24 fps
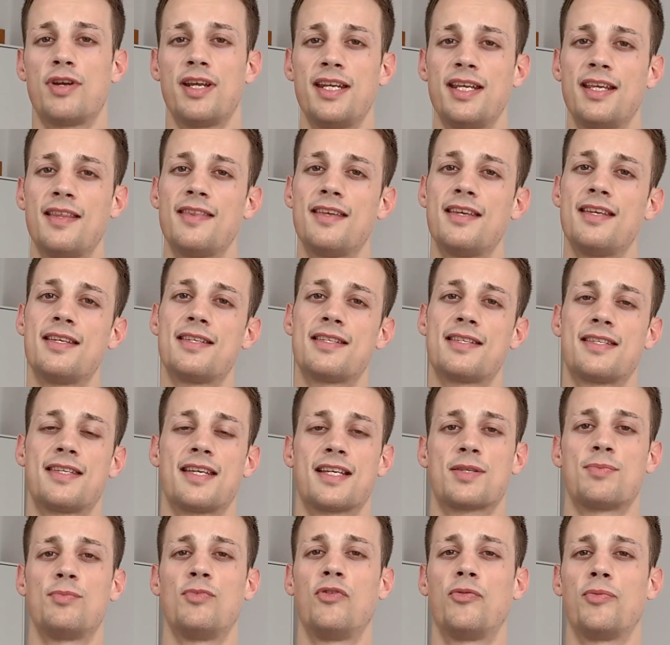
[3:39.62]
training these
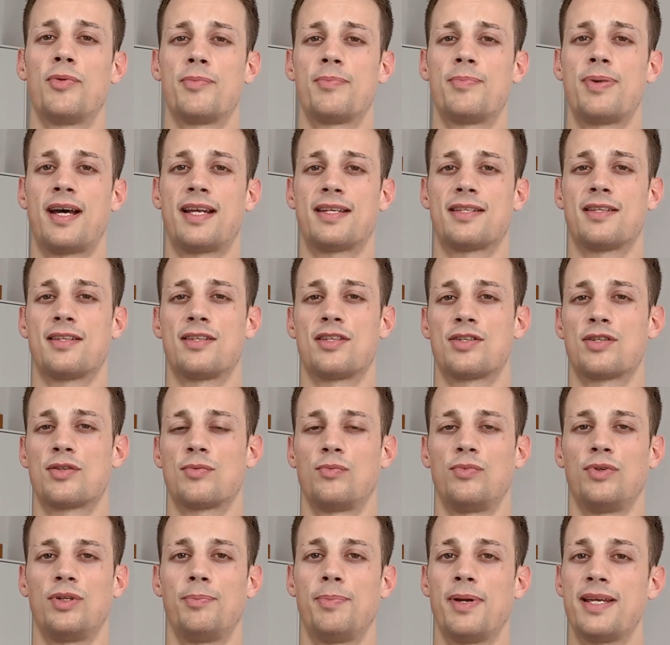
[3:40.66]
6 movement patterns
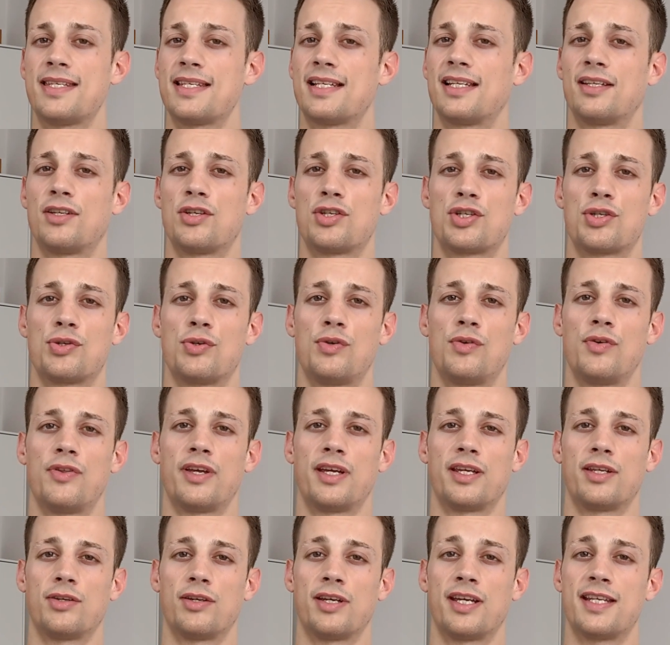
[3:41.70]
will basically ensure
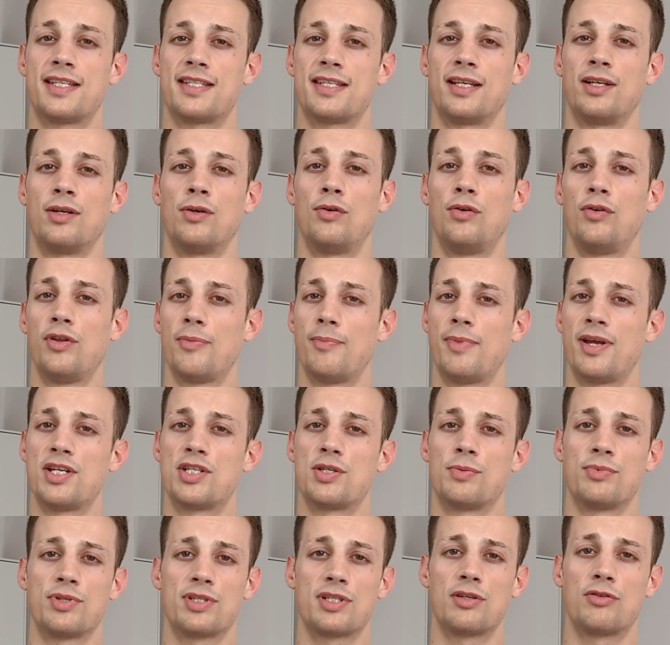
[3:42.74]
that you're hitting all the
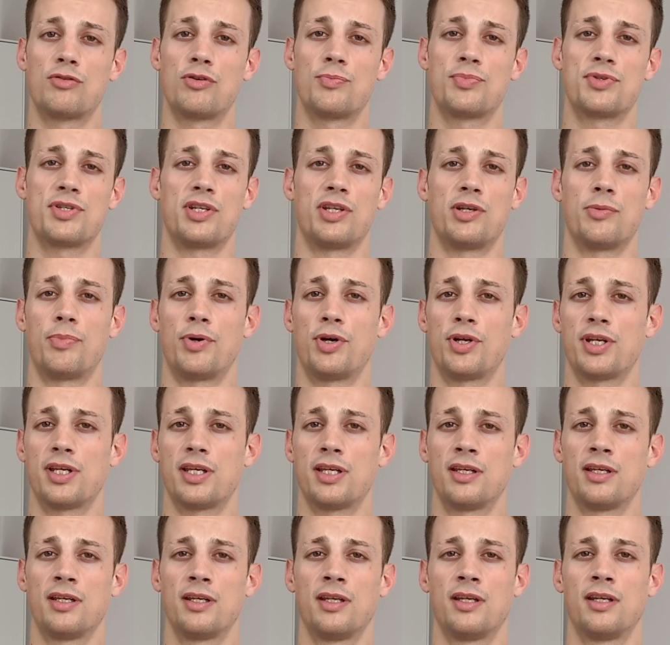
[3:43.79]
major muscle groups in your
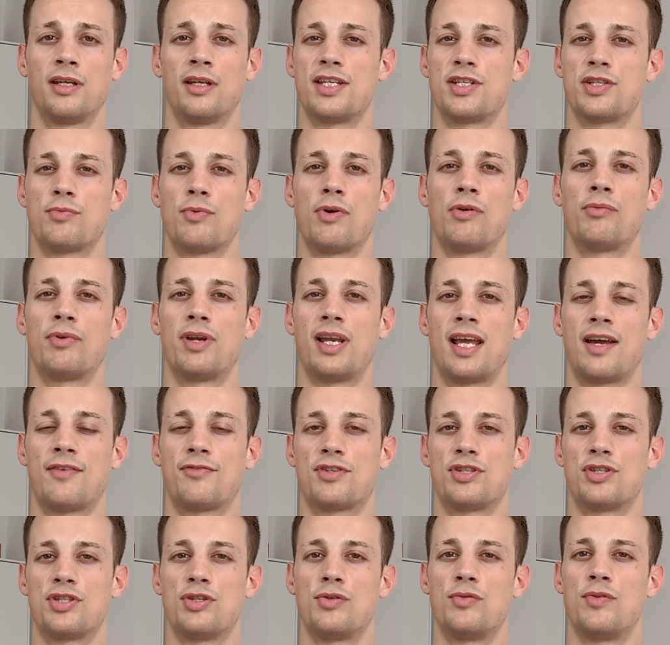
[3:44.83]
body, and you won't really
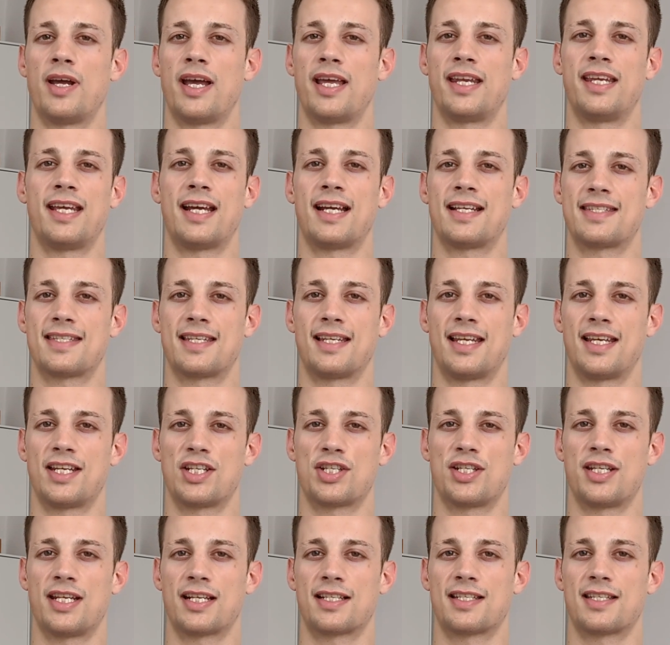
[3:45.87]
have to do any
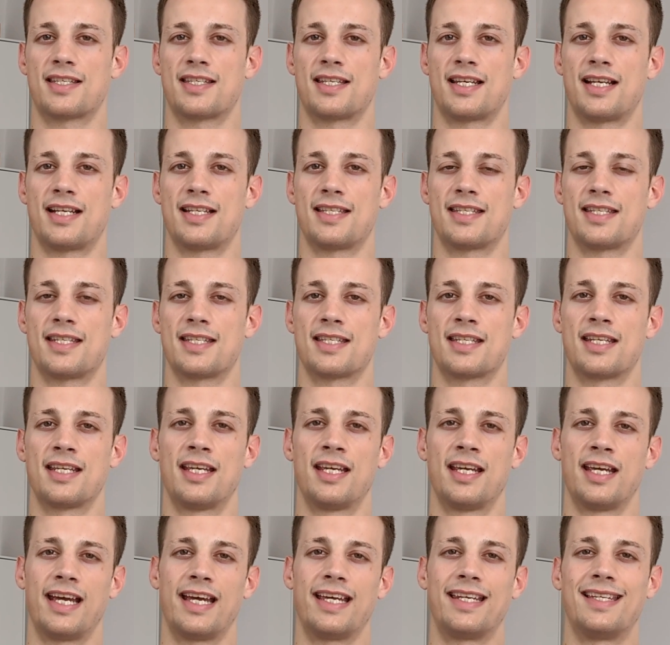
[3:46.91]
isolation exercises,
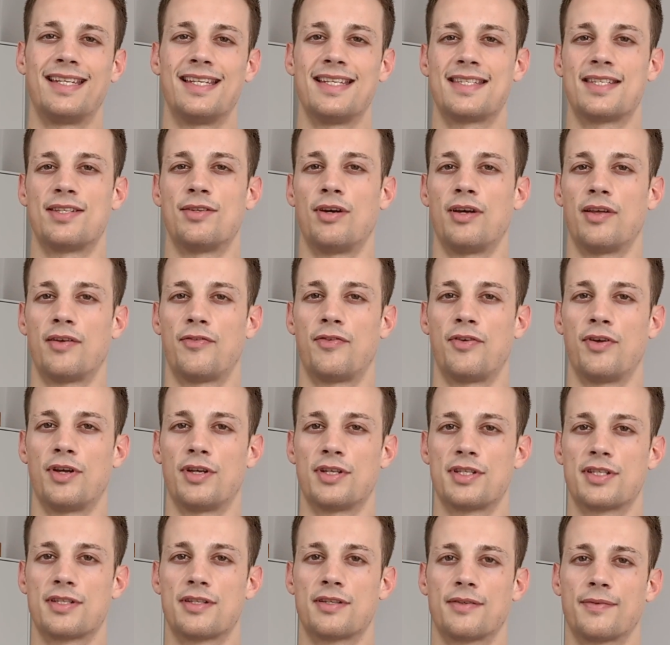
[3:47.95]
at least not at
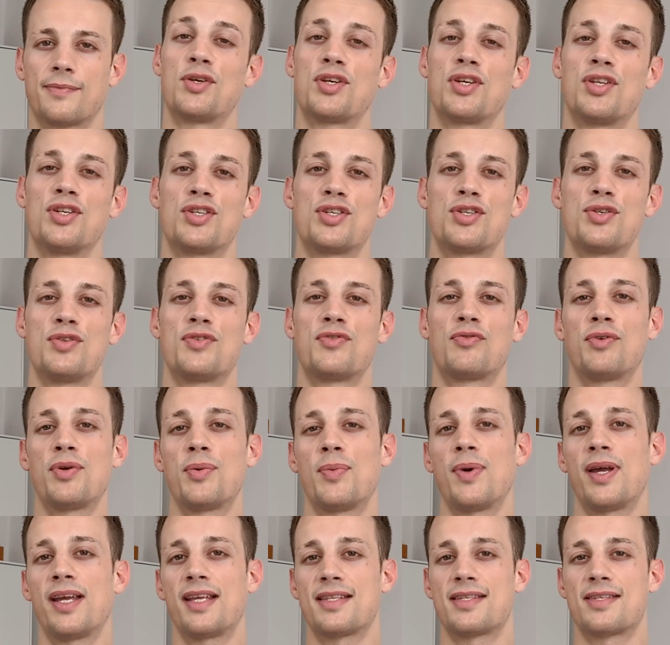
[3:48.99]
first. Now you can choose free
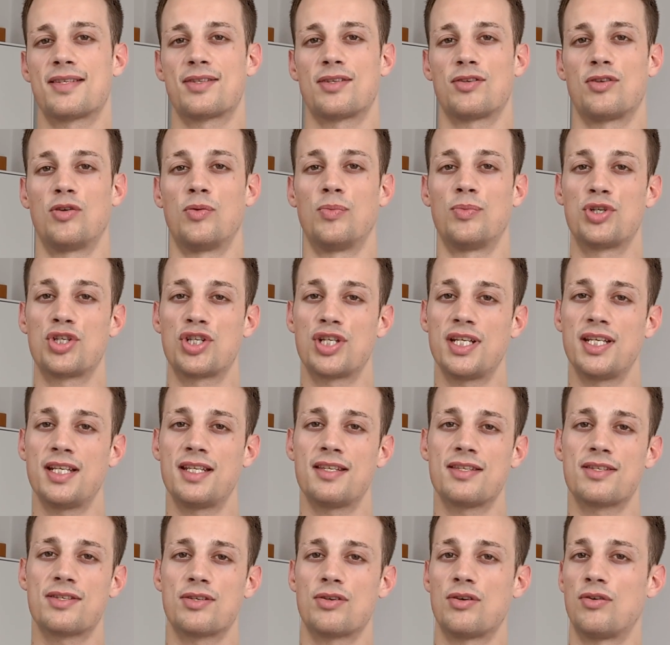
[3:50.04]
weights or
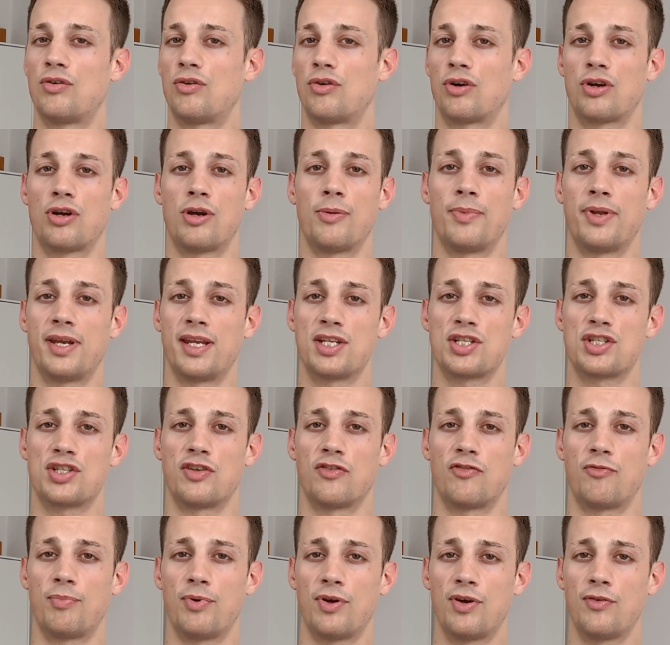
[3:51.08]
machines, or a combination
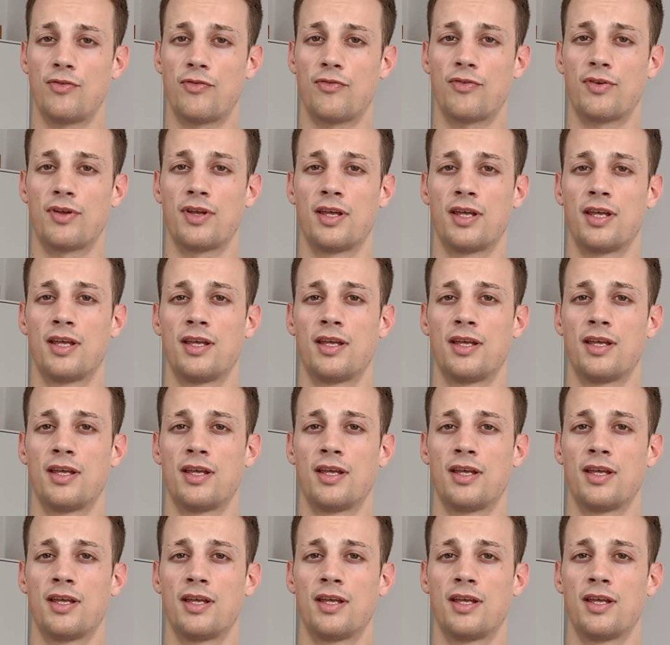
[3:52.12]
of both.